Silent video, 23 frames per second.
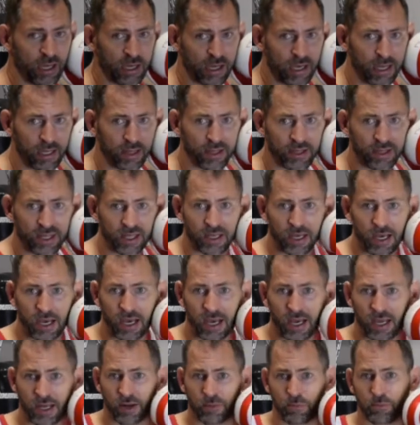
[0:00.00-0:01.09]
and then they
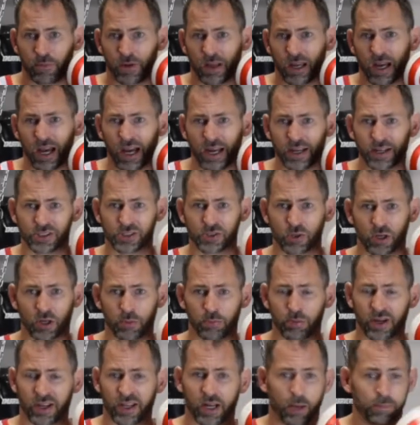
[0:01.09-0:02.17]
kind of sort
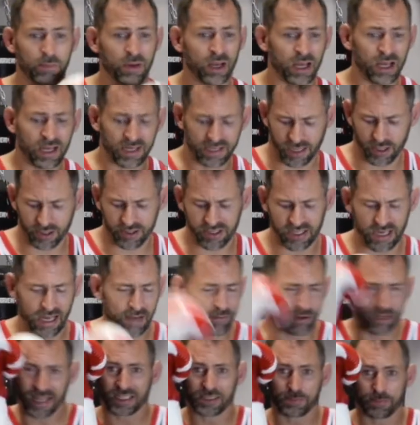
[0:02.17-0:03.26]
of bring it up. Now it
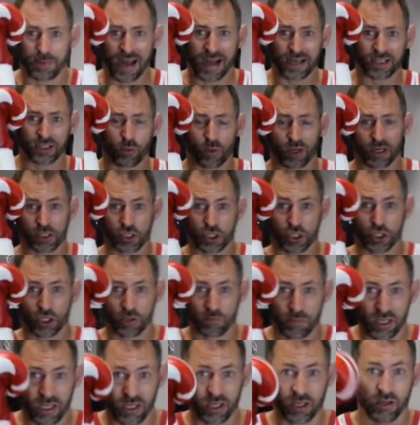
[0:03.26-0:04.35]
never gets back to where it
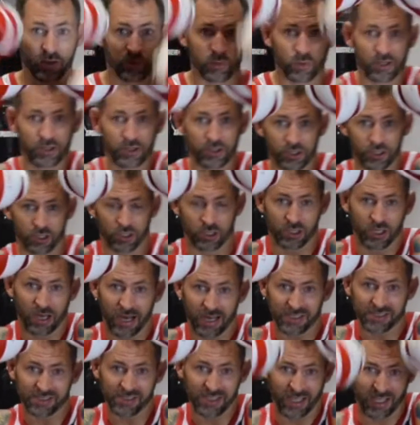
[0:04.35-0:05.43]
should be, whether in your
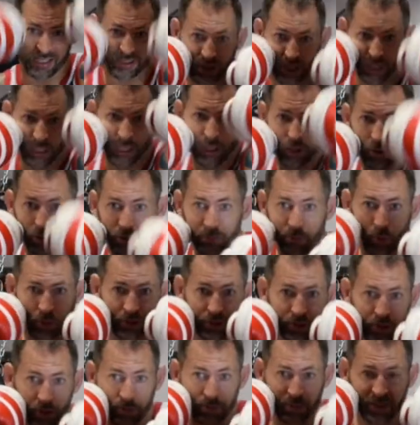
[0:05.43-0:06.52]
Thai stance or more
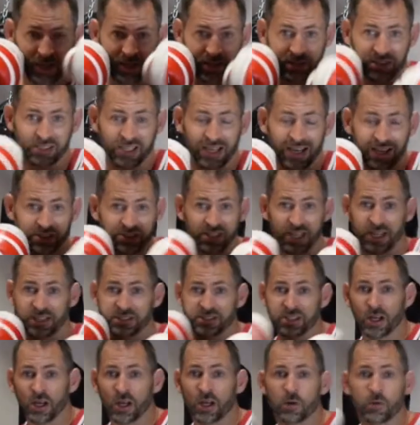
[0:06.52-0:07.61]
European style
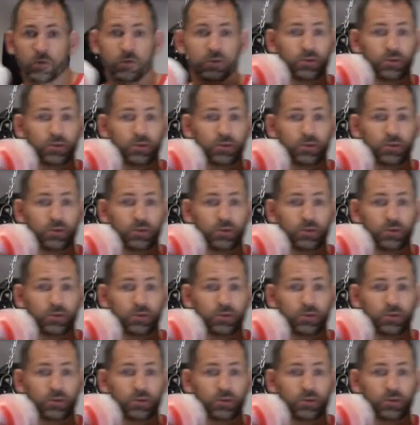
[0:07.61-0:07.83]
stance. When